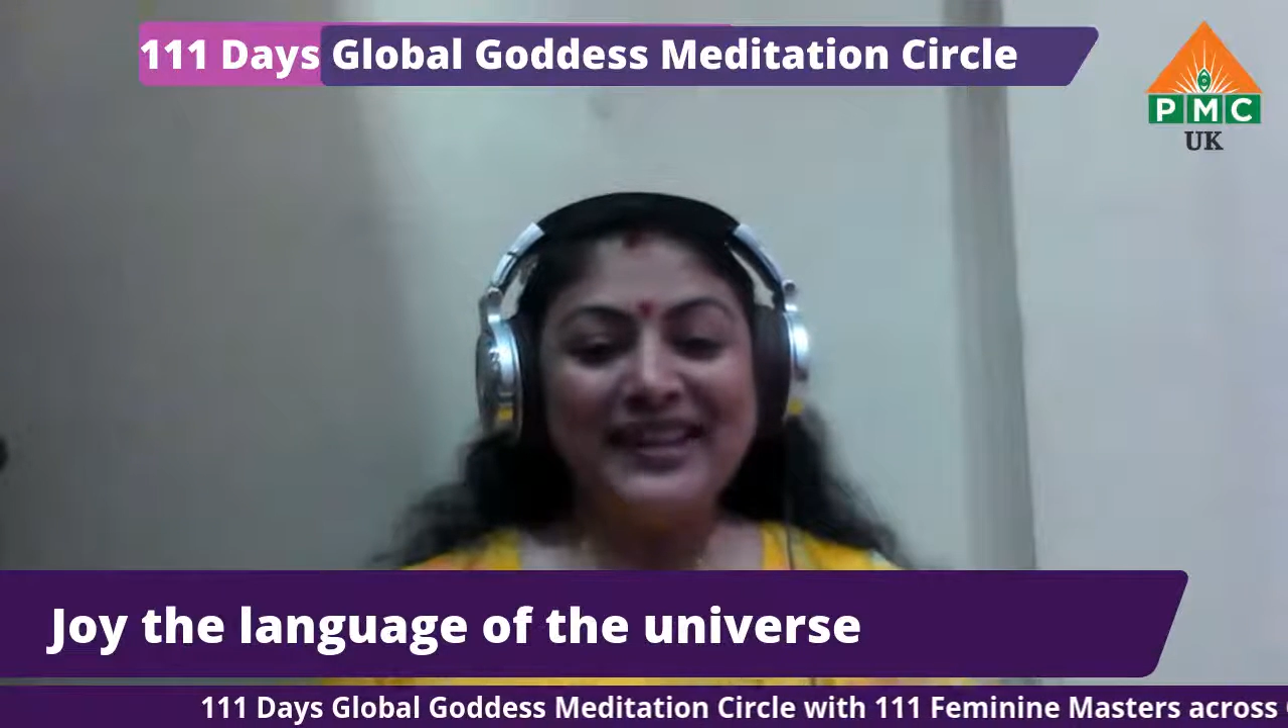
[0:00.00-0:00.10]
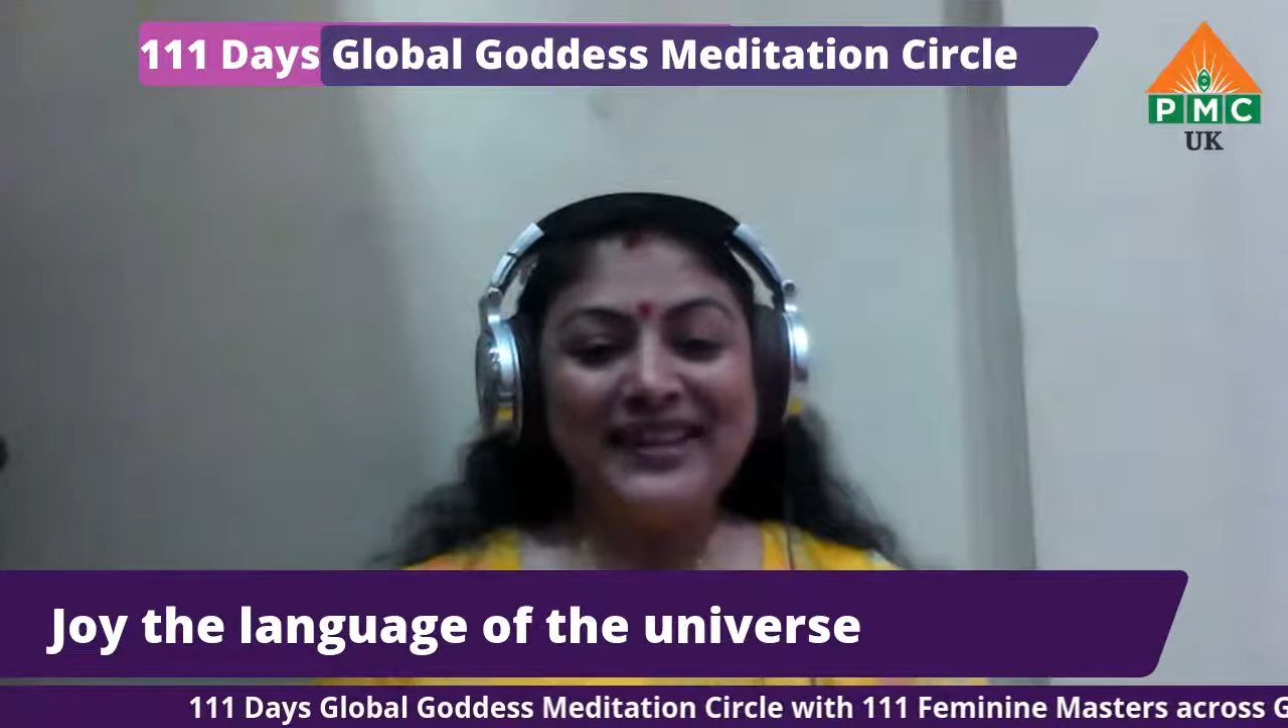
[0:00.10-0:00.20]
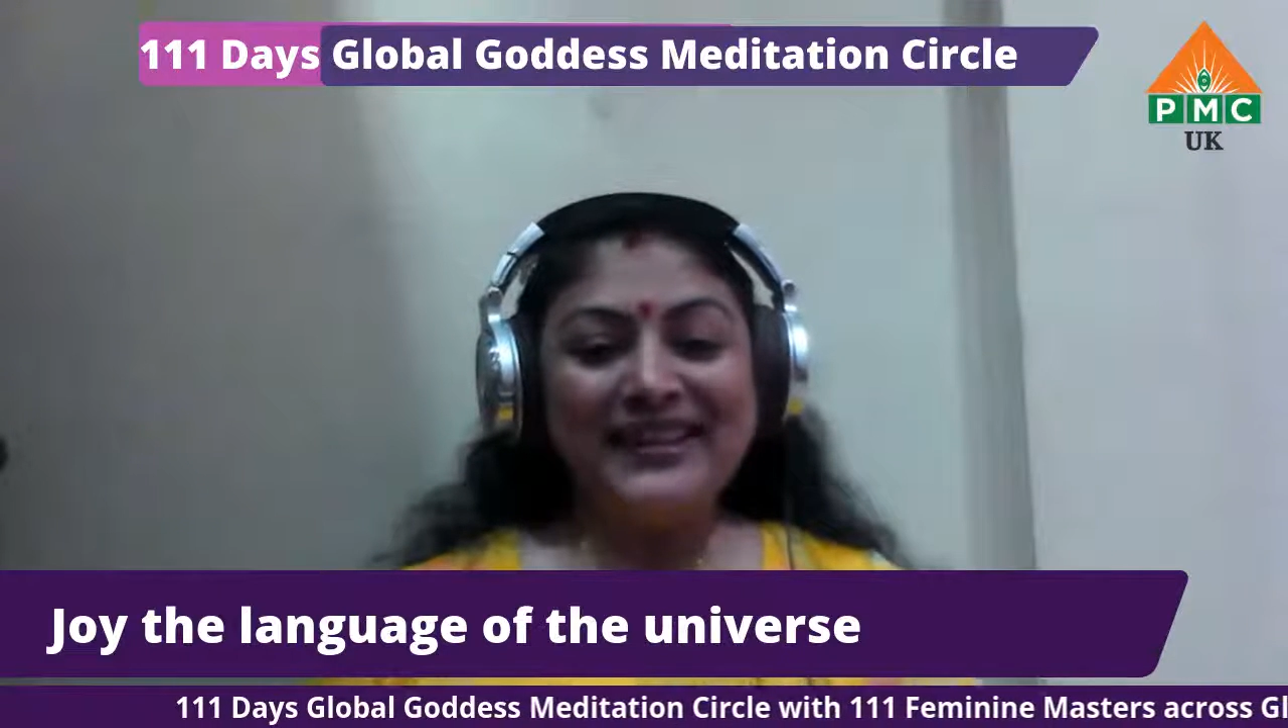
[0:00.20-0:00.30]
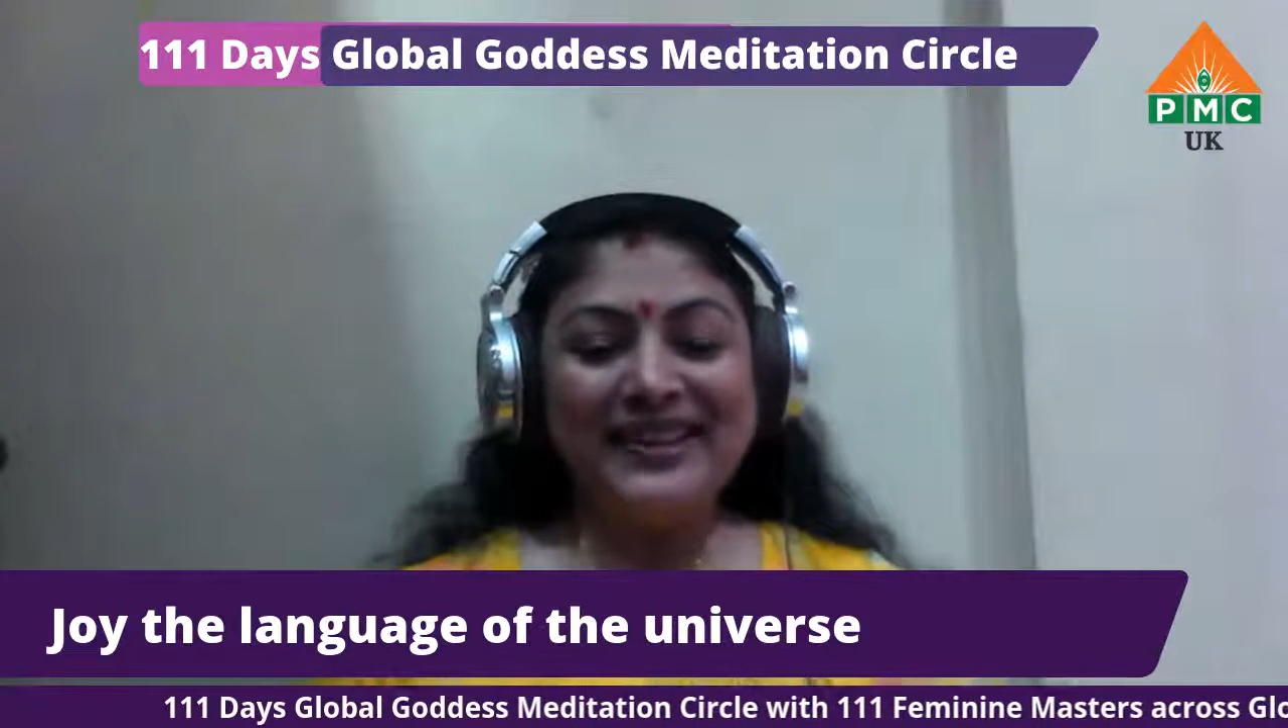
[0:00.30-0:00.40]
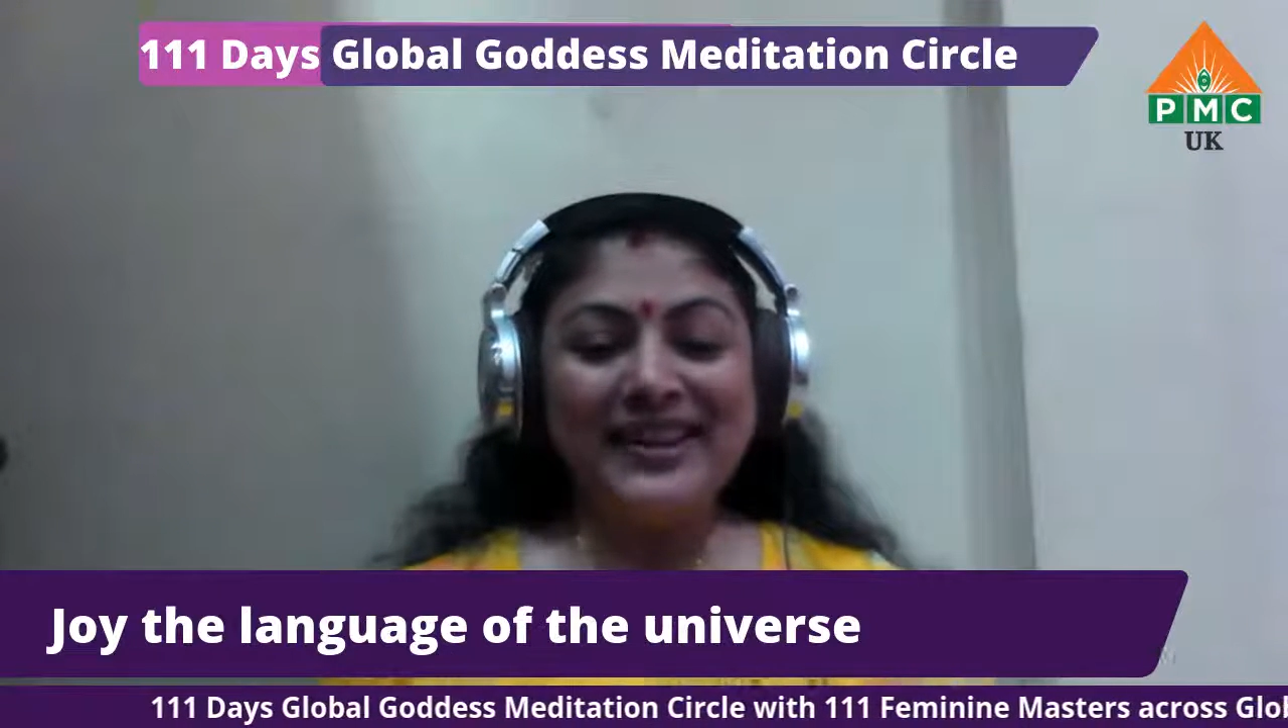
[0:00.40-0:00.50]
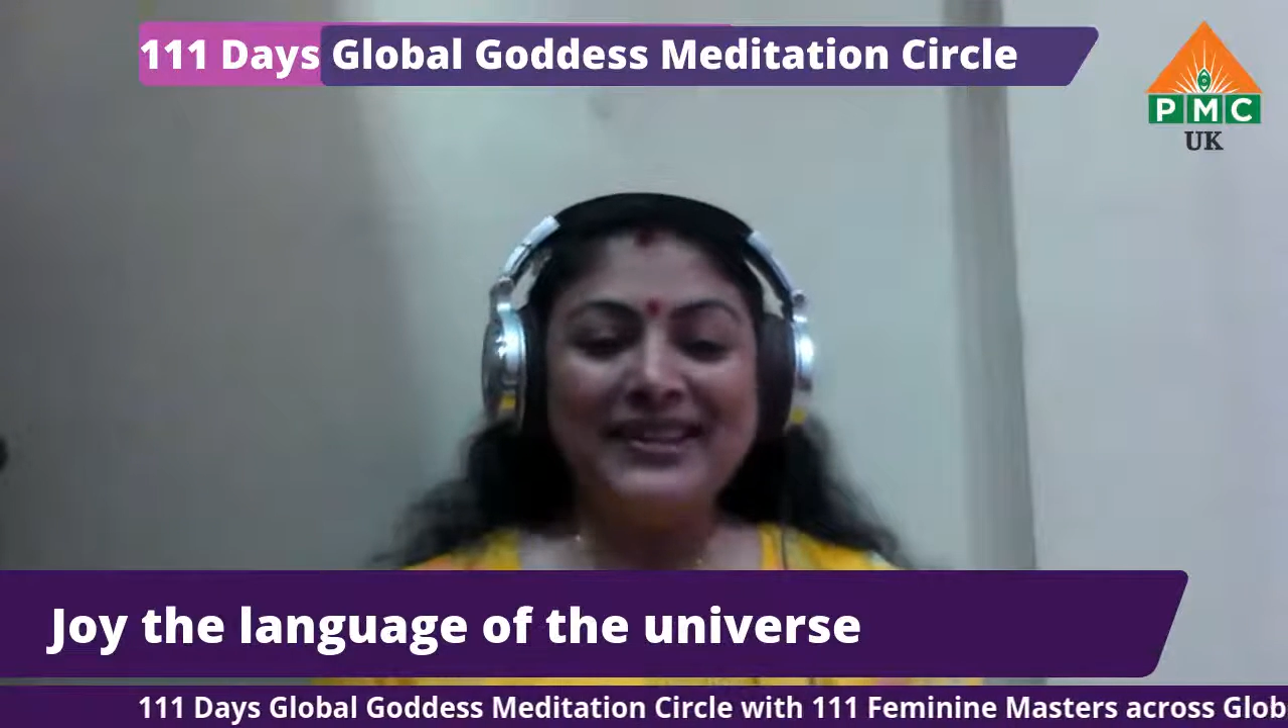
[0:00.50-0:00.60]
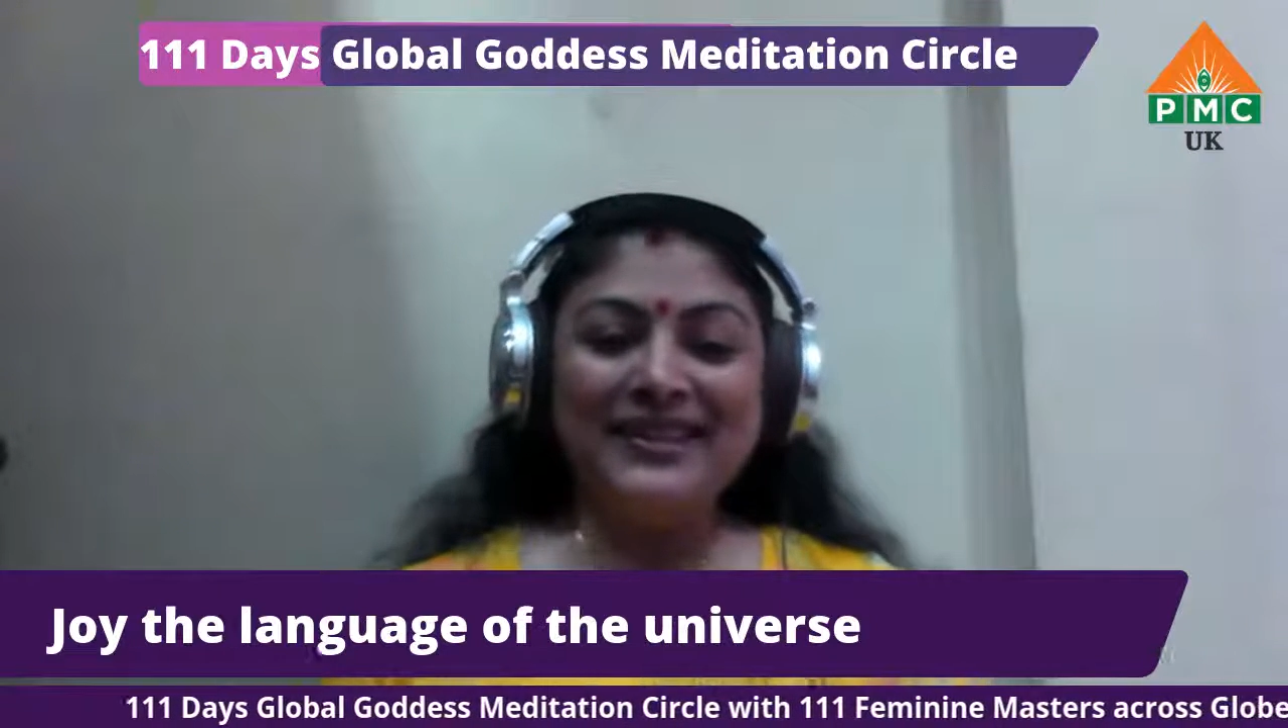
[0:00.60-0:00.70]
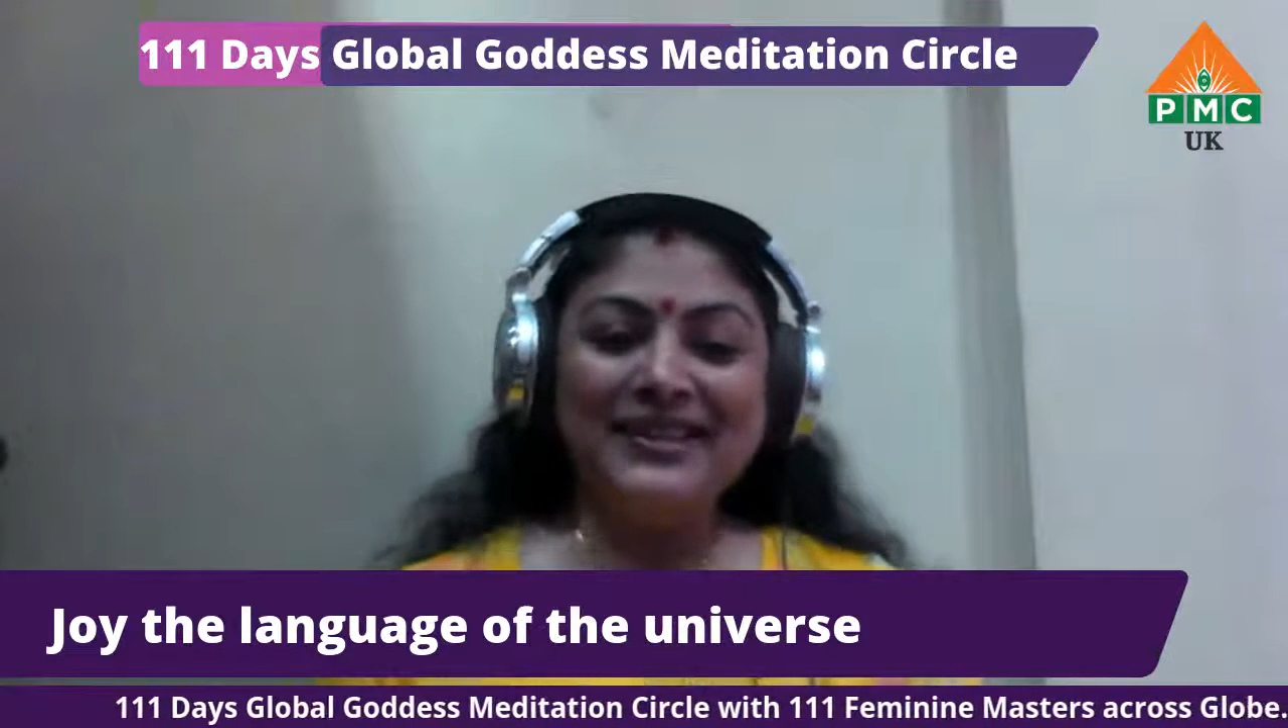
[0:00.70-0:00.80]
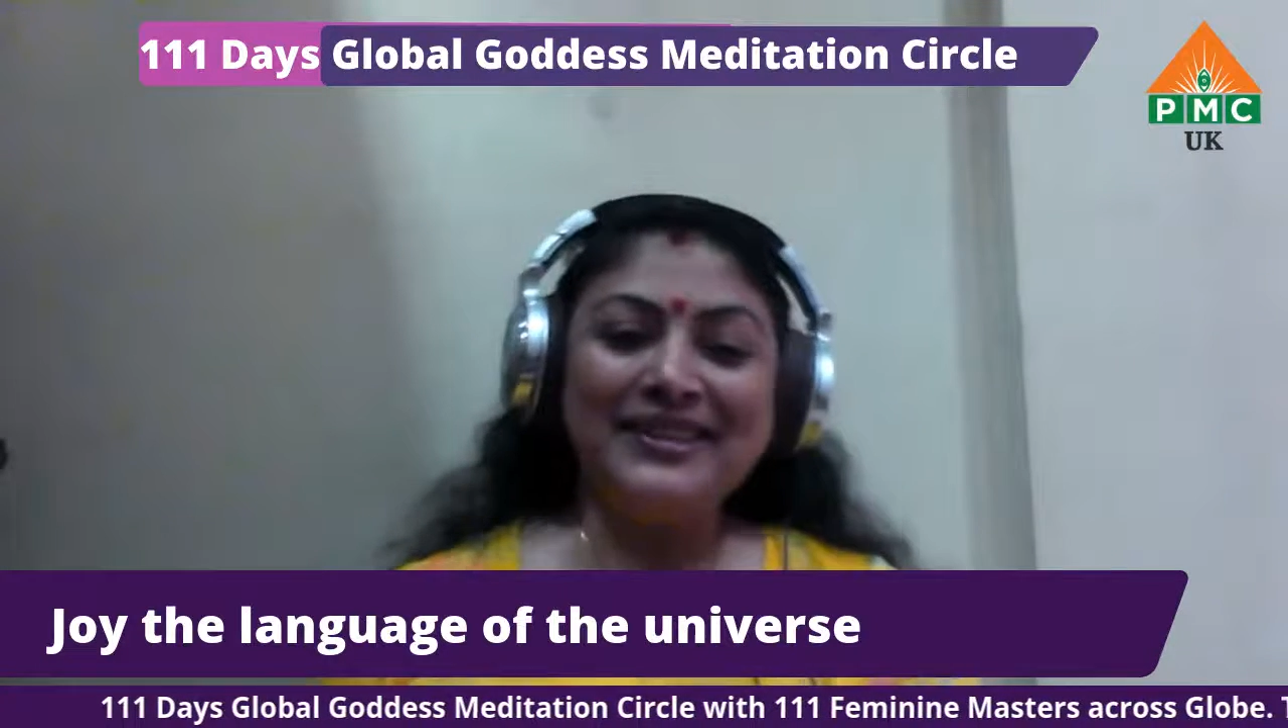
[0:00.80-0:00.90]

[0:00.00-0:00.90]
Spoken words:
has started